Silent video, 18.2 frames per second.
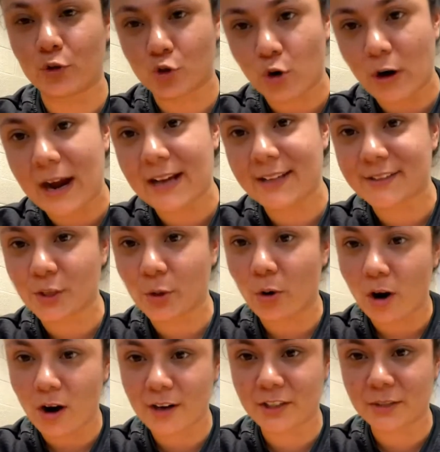try
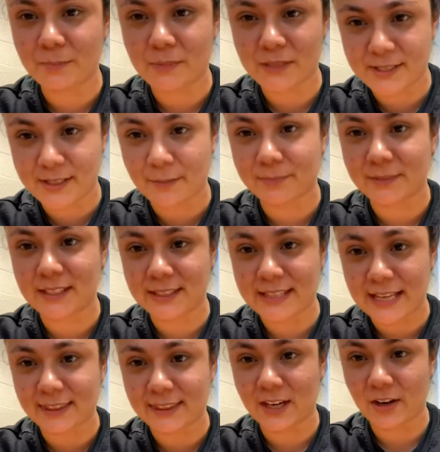so hard to be something
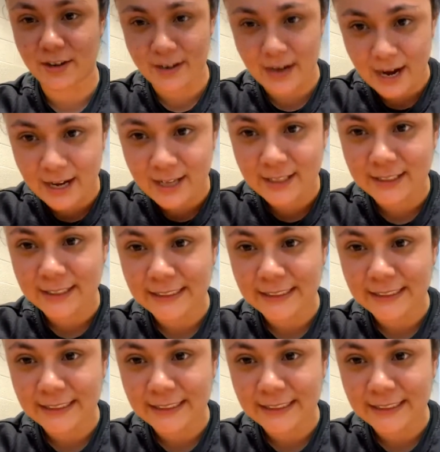that they're not.